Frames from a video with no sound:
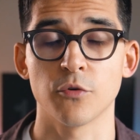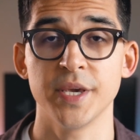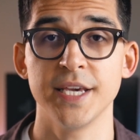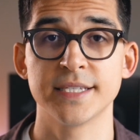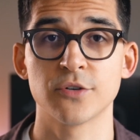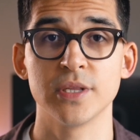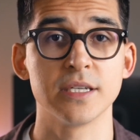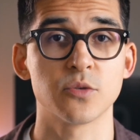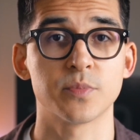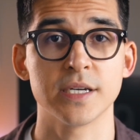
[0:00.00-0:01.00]
For me, it's
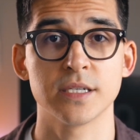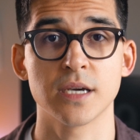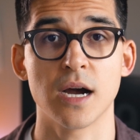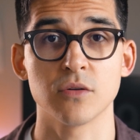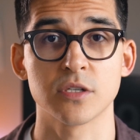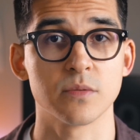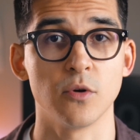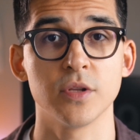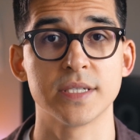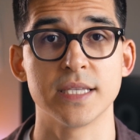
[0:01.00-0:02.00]
really surprising how
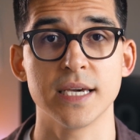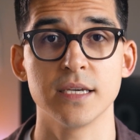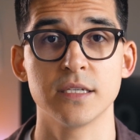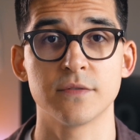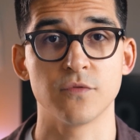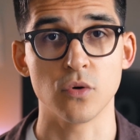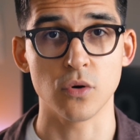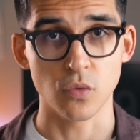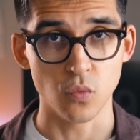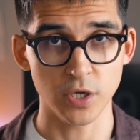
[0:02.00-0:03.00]
small this thing is
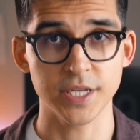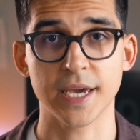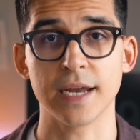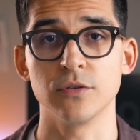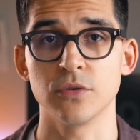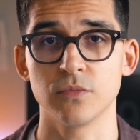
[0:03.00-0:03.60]
for what it can do.